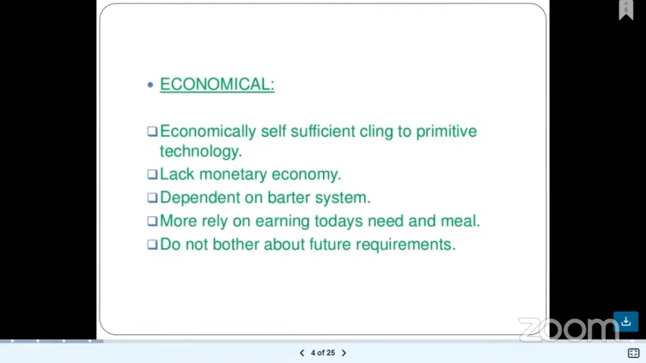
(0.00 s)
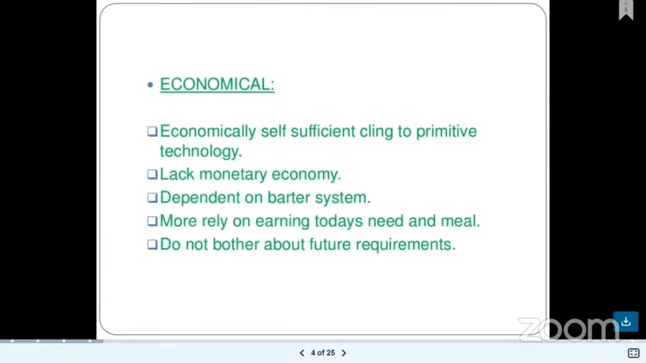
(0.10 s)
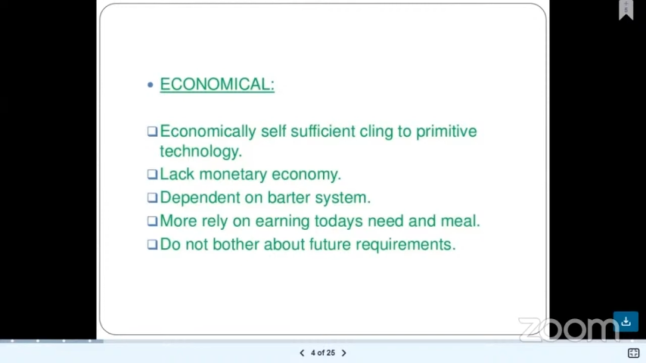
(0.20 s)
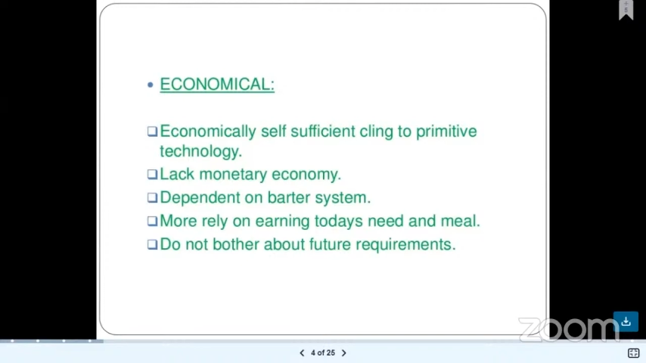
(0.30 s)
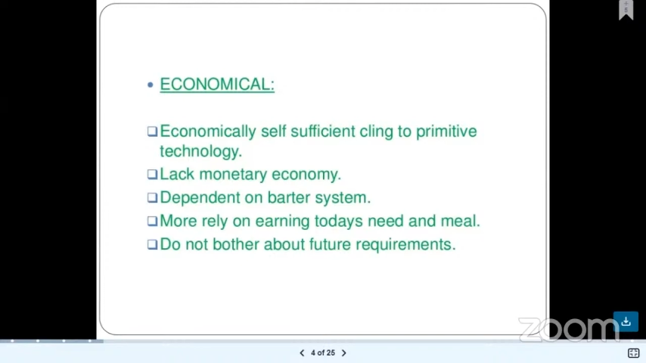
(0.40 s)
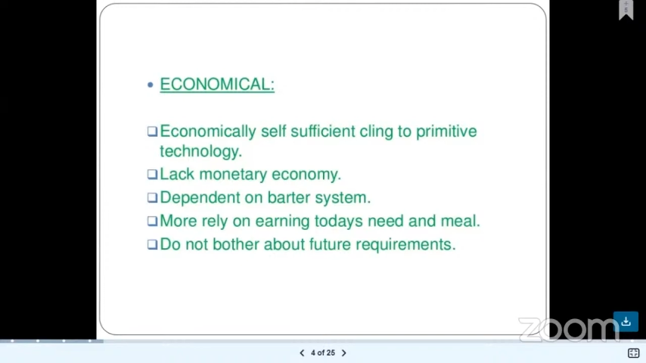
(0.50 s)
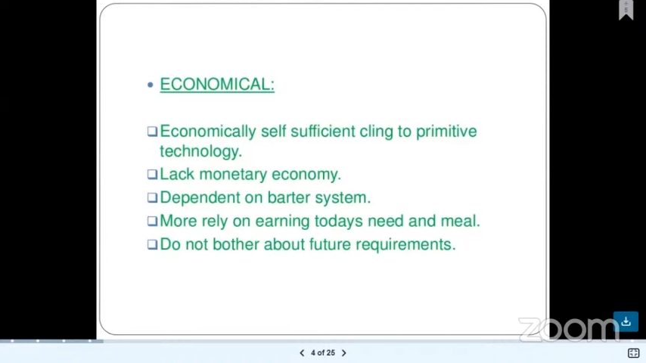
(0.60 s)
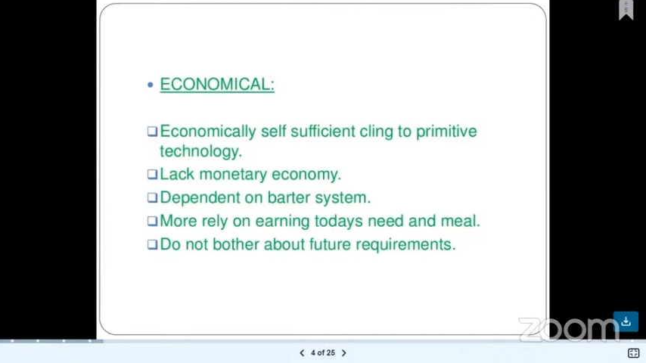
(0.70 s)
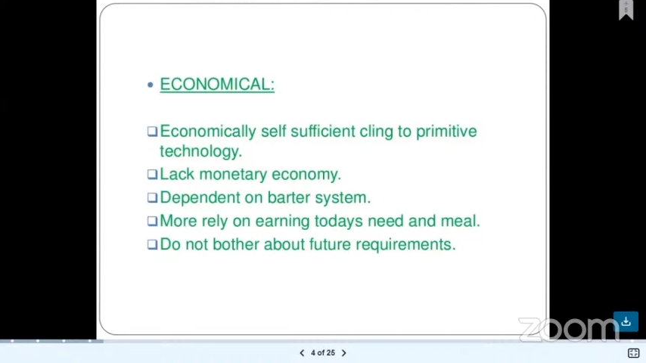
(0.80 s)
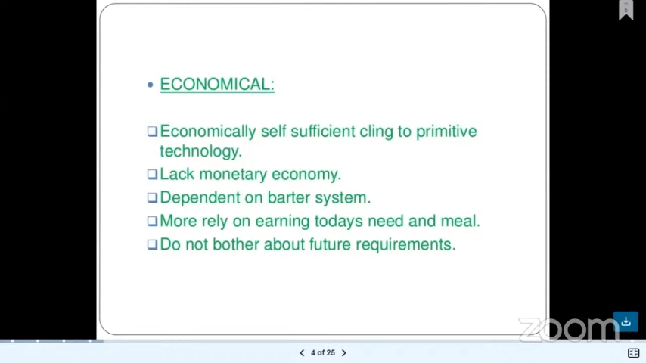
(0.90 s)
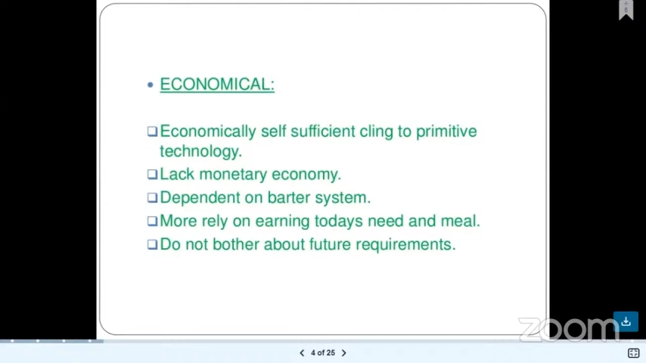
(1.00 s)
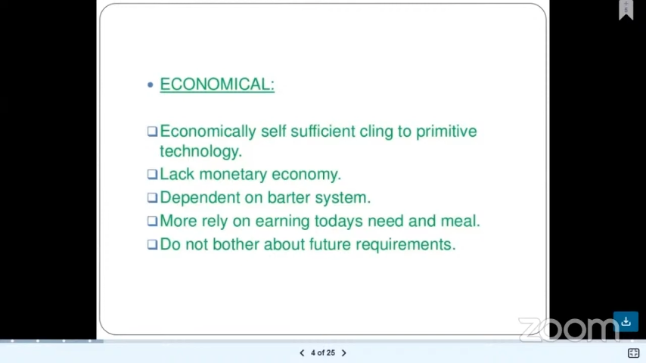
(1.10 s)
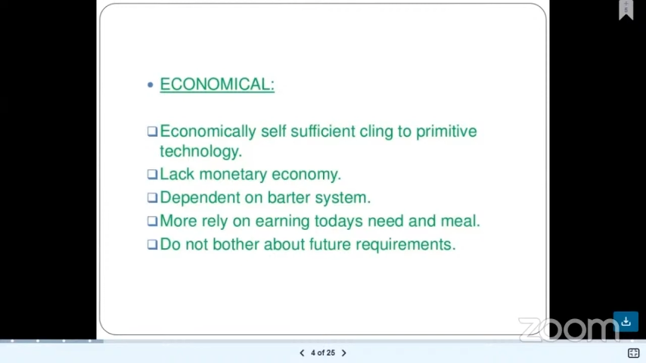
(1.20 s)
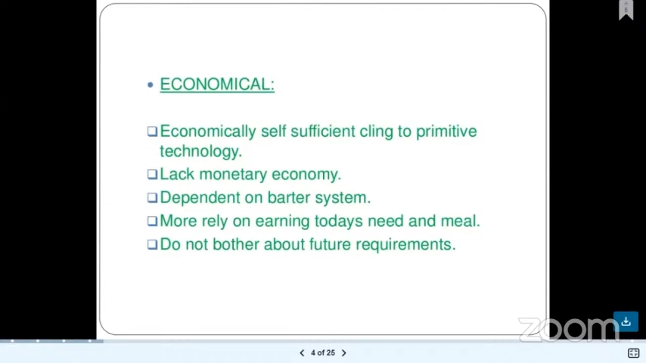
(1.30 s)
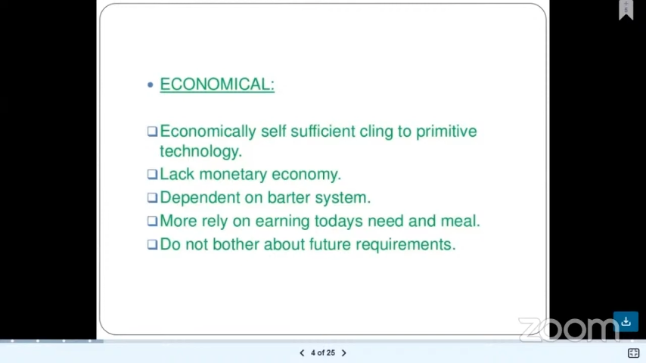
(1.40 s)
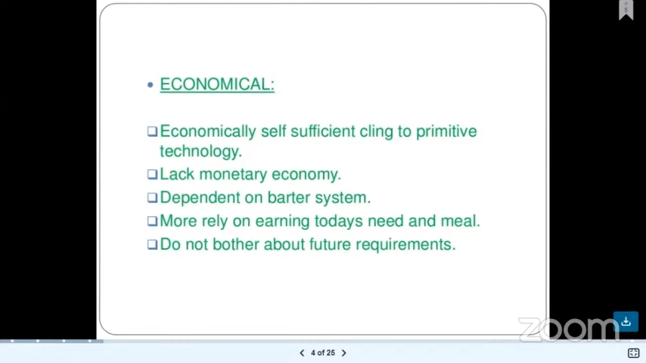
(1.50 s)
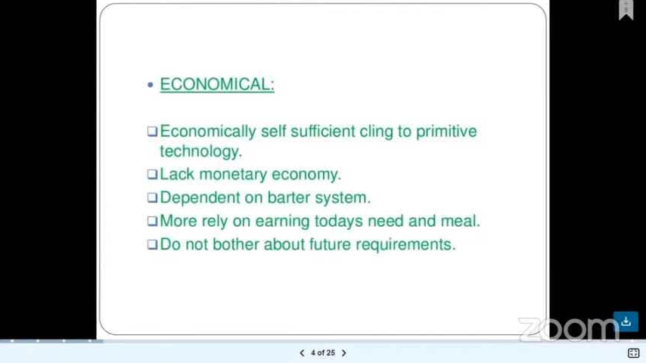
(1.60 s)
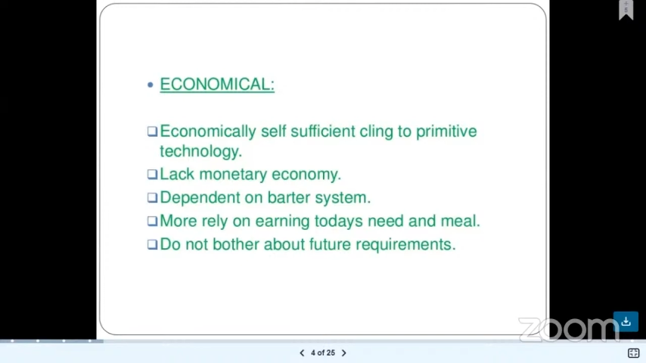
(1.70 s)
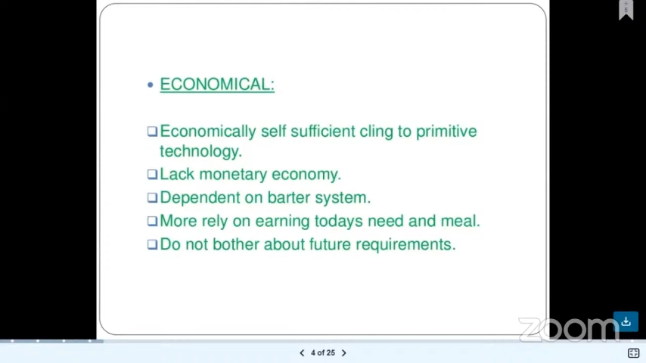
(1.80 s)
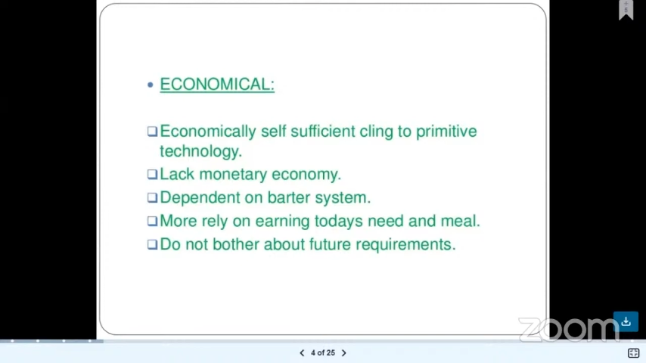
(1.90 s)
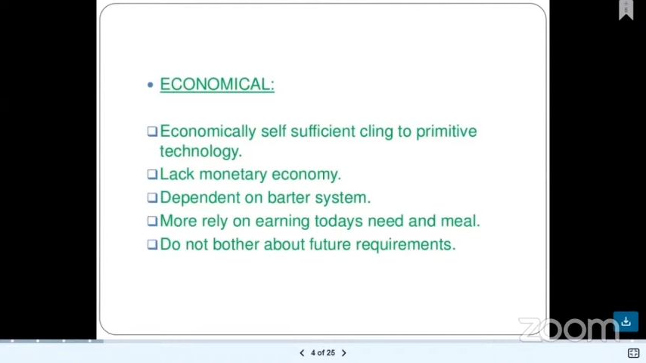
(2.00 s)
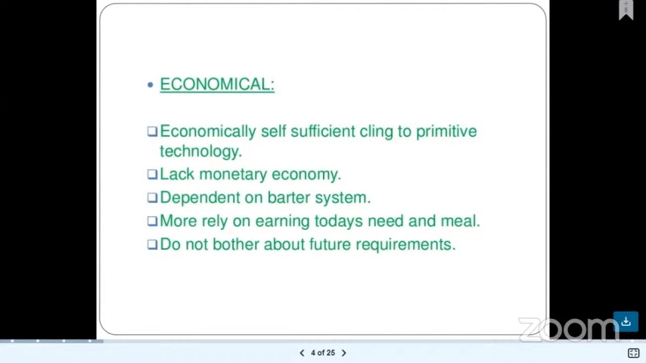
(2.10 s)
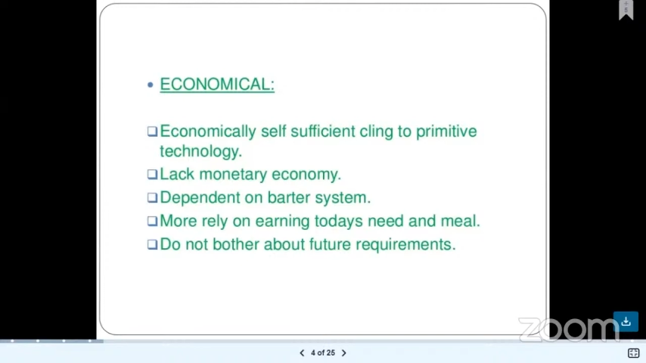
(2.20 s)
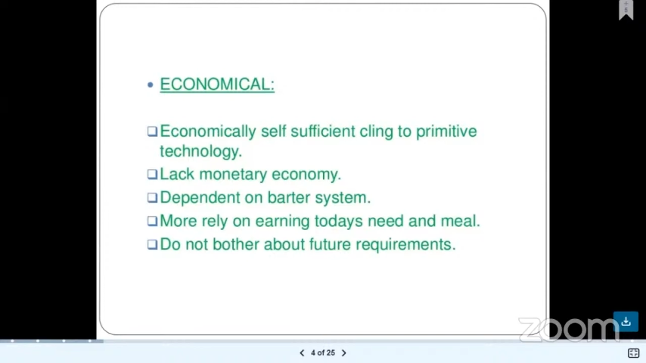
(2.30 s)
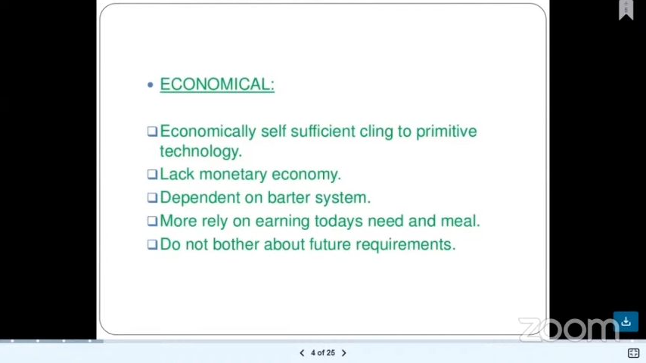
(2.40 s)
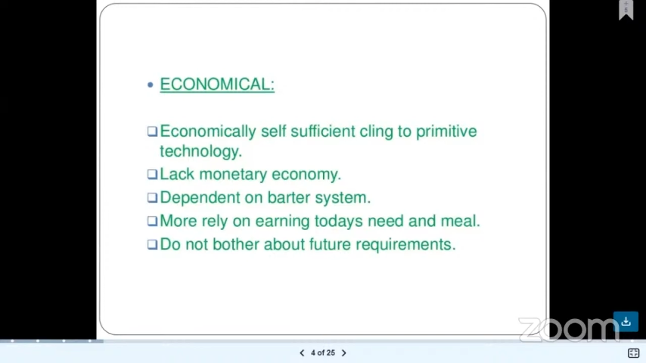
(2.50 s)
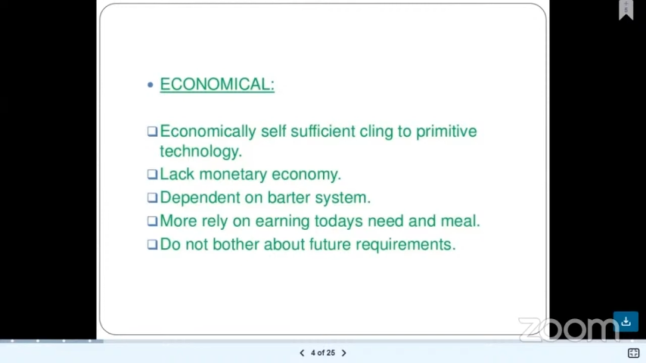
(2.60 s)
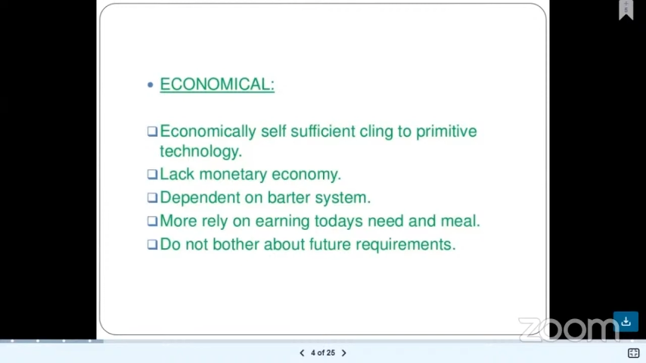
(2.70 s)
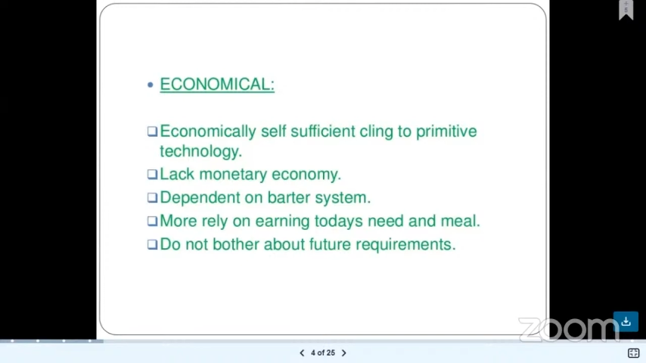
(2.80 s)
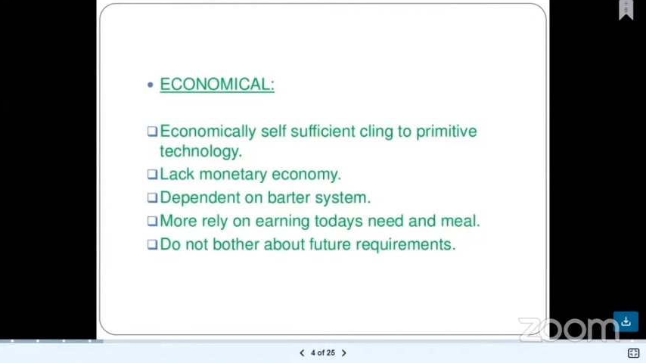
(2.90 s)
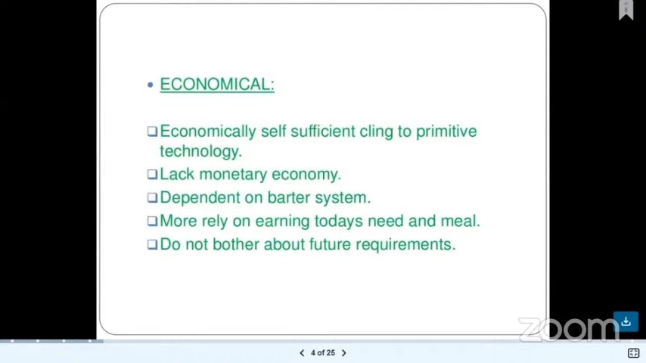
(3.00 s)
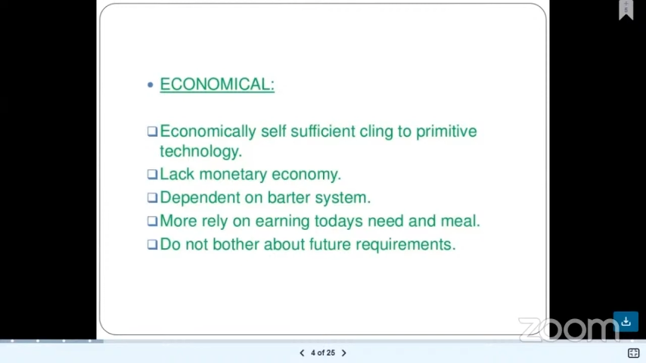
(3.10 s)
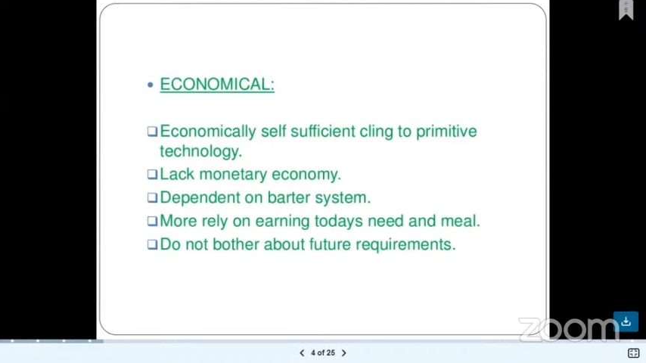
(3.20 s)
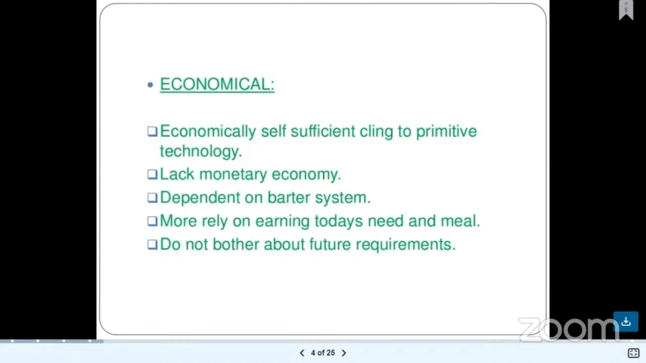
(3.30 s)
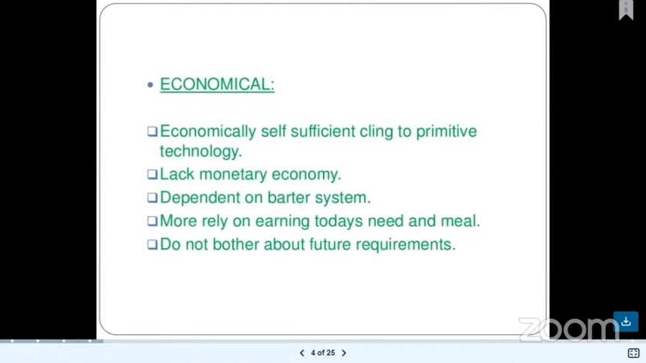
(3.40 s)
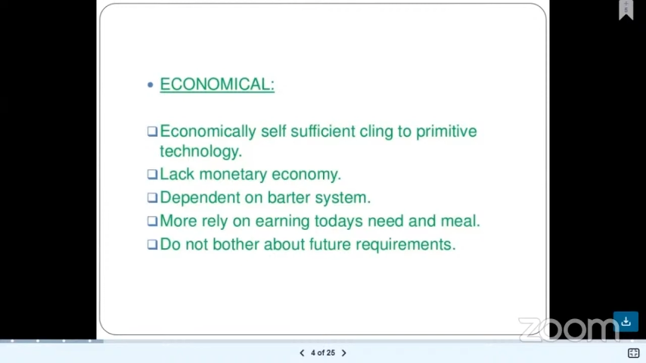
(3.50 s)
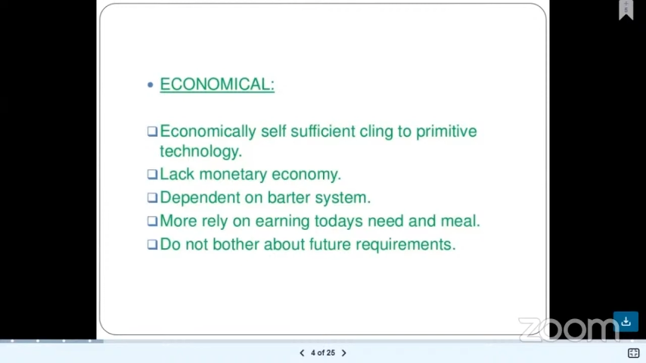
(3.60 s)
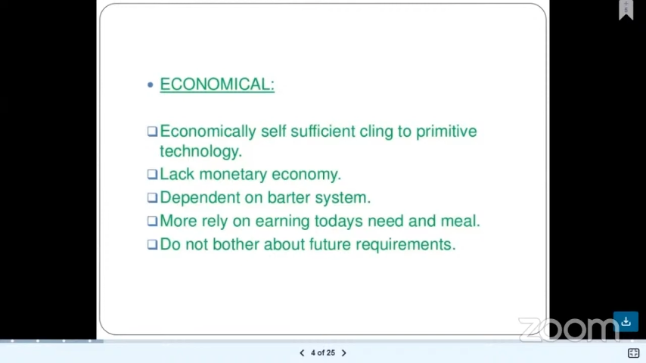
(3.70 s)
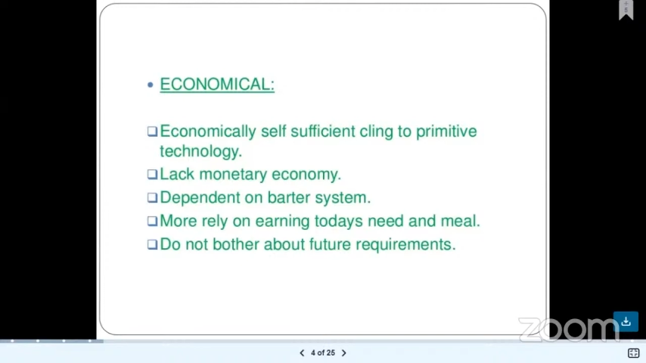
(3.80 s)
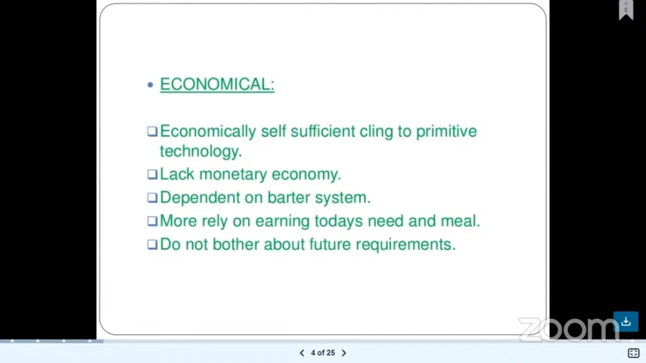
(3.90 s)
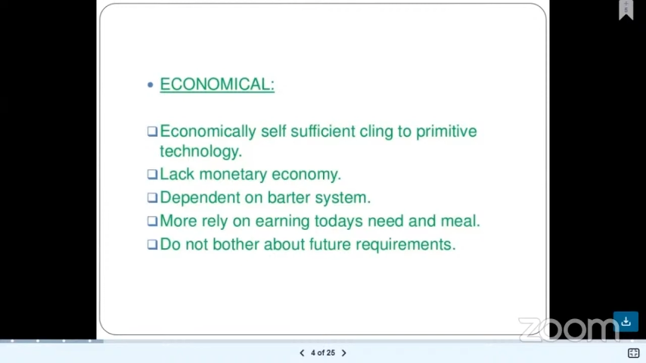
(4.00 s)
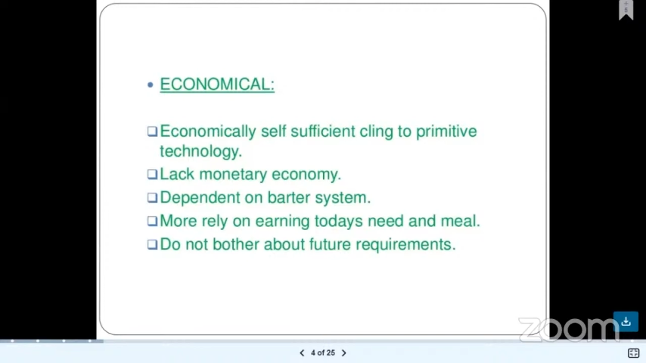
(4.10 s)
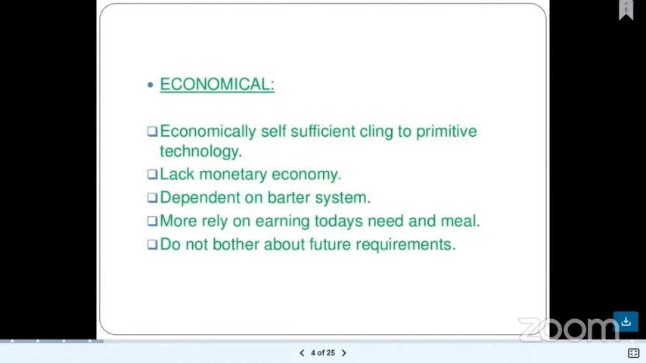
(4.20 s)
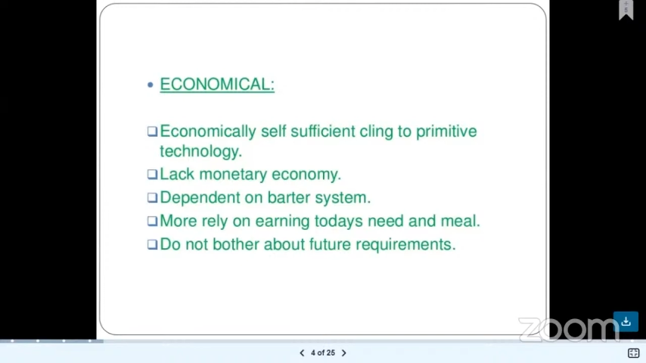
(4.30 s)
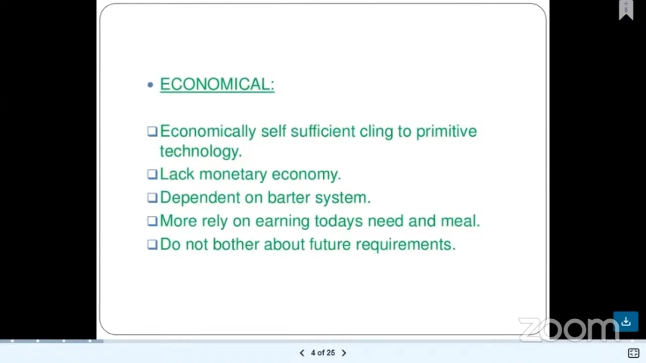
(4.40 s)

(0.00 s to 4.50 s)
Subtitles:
(no speaker visible)